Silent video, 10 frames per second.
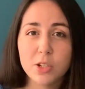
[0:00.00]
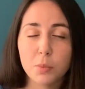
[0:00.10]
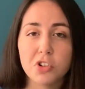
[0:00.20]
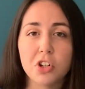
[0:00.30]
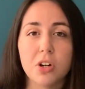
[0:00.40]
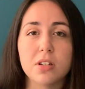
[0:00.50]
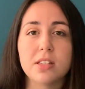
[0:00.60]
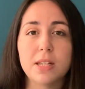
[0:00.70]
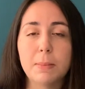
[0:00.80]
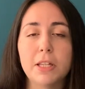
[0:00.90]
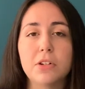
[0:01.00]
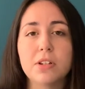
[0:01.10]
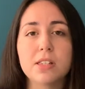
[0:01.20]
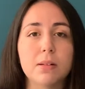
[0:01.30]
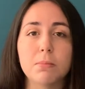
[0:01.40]
which cause similar
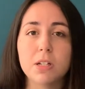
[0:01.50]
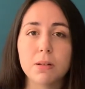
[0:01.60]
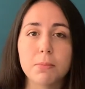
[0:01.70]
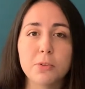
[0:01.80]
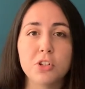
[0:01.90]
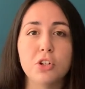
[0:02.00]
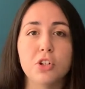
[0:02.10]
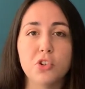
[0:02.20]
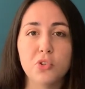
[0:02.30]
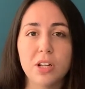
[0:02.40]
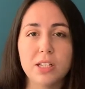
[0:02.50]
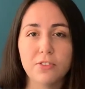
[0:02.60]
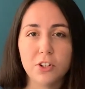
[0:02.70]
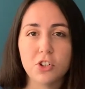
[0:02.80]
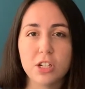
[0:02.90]
symptoms to nutrient
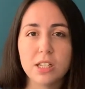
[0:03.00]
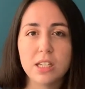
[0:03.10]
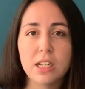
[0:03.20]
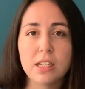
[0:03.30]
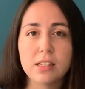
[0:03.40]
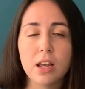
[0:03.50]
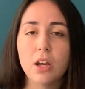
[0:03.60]
deficiencies,